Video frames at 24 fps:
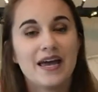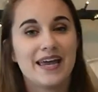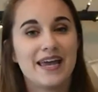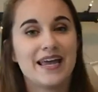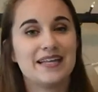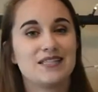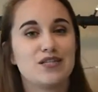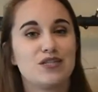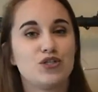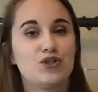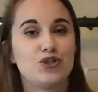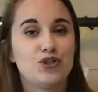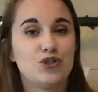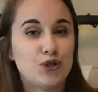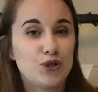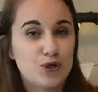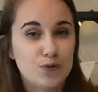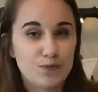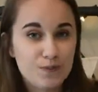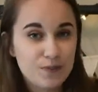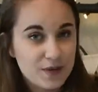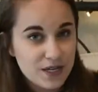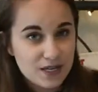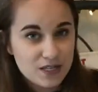It's a
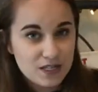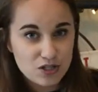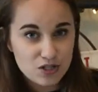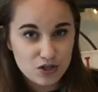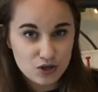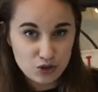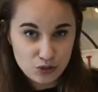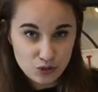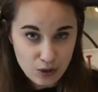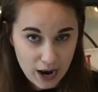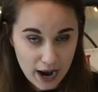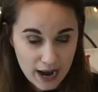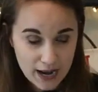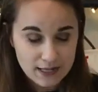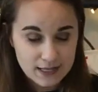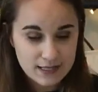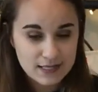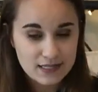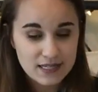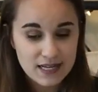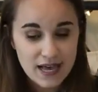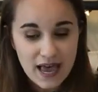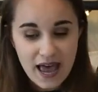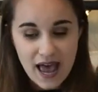2-piece
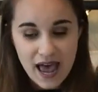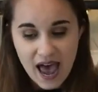dress,